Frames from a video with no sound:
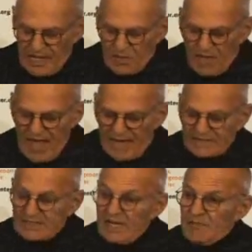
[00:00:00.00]
ACT
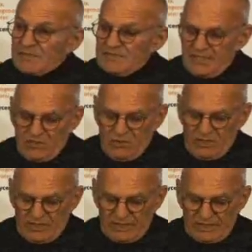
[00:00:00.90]
UP did all
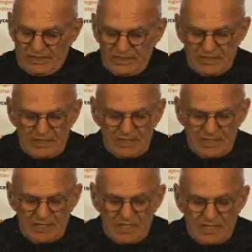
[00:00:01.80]
this.
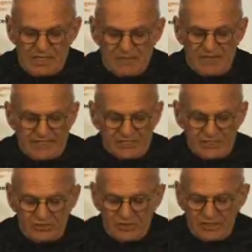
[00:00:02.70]
My
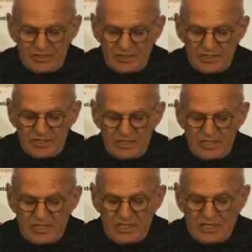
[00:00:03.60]
children,
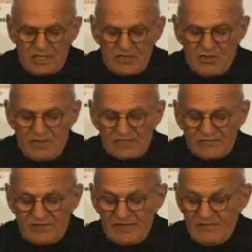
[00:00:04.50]
you must
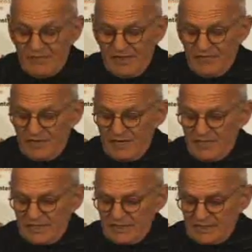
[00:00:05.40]
forgive me for
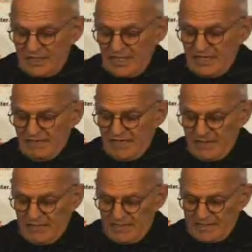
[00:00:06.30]
coming to think of
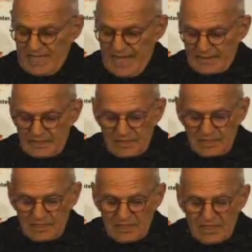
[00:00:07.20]
them as that,
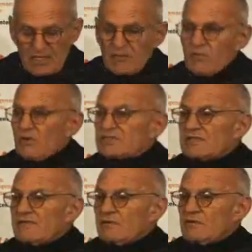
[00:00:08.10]
most of
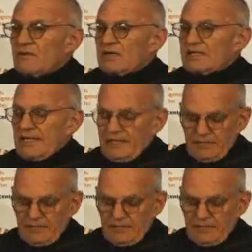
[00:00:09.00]
whom are dead.